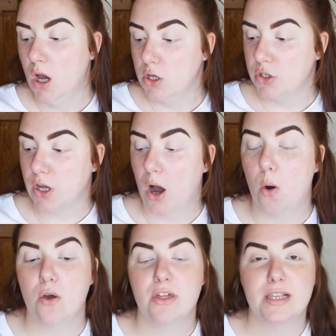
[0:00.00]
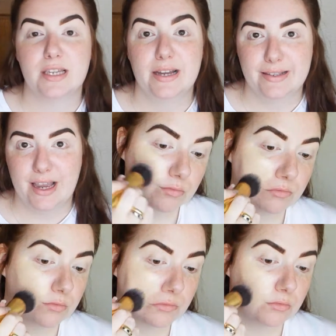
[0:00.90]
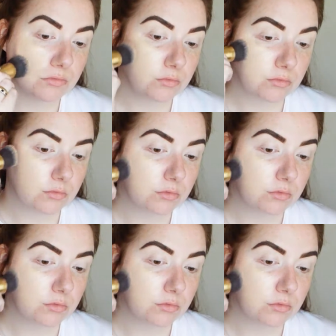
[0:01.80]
So this is a full coverage foundation.